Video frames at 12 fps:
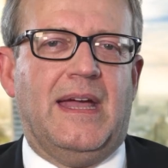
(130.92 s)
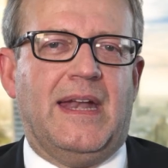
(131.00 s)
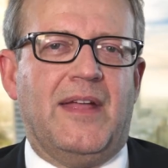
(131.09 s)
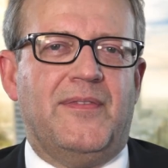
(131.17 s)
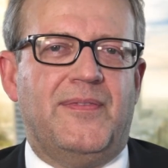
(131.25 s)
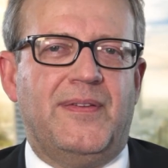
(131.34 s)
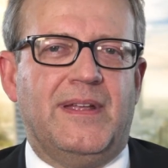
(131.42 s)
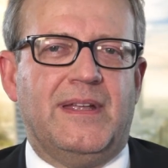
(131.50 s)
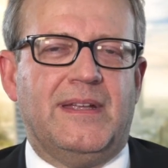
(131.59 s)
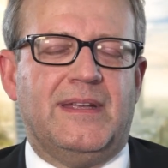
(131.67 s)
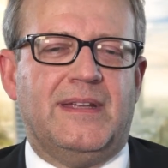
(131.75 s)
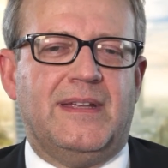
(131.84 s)
and I
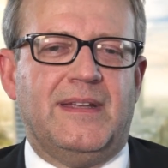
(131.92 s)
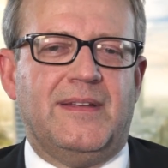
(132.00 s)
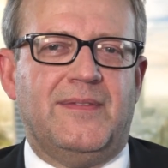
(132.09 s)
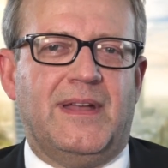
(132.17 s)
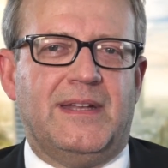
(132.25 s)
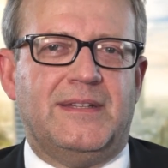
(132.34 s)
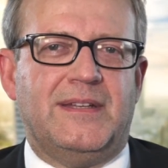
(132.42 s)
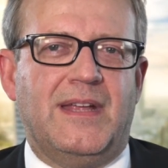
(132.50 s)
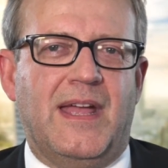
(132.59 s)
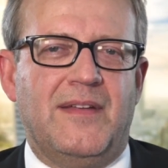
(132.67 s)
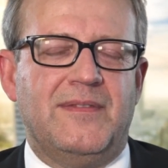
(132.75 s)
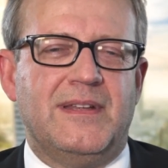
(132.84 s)
think uh, that
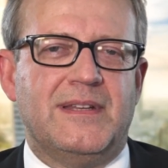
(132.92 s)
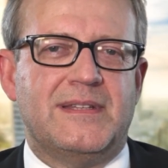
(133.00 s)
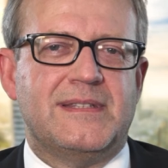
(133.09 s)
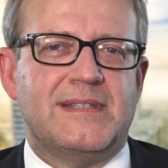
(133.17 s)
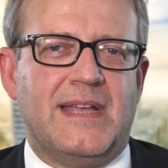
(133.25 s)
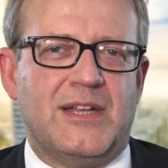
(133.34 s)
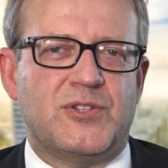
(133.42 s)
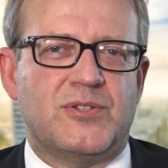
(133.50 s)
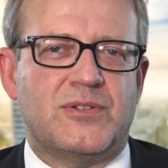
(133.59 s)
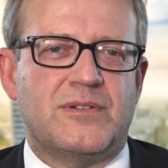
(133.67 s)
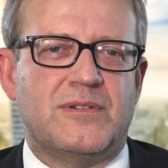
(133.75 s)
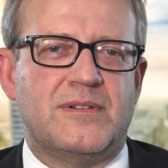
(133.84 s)
having
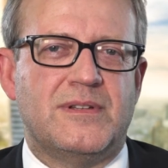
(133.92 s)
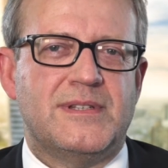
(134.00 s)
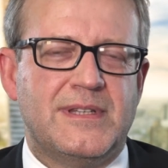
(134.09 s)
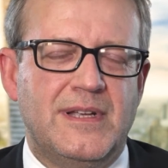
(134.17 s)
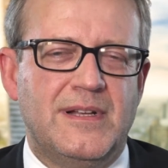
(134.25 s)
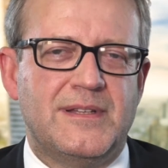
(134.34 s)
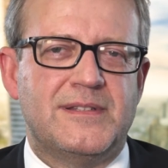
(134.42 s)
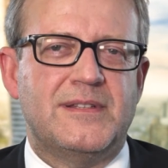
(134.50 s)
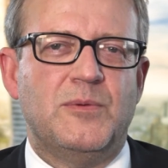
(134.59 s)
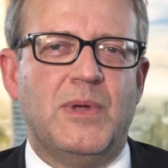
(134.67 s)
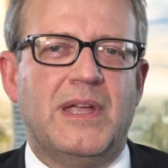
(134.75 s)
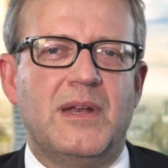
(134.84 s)
such
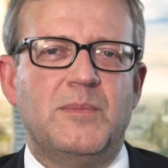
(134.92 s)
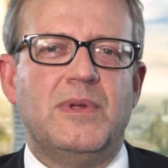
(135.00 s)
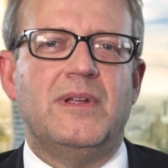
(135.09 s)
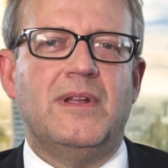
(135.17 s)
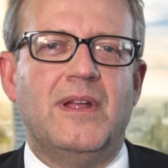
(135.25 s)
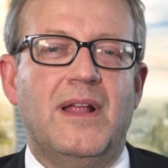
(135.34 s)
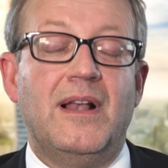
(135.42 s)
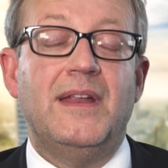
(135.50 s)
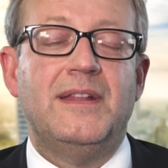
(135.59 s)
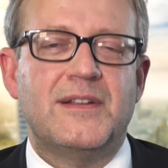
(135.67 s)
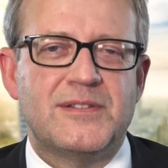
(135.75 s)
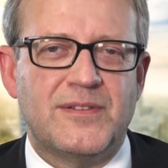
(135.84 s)
skills, we can be
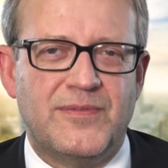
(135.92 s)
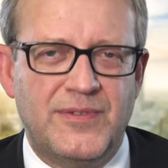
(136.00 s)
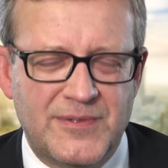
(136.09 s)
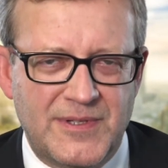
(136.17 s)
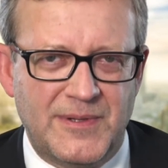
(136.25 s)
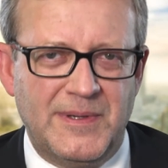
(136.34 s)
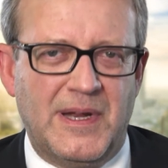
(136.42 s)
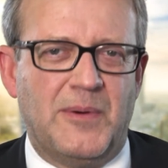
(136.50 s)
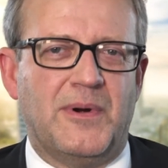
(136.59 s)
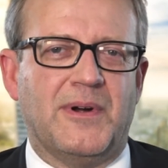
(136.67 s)
leaders of future in our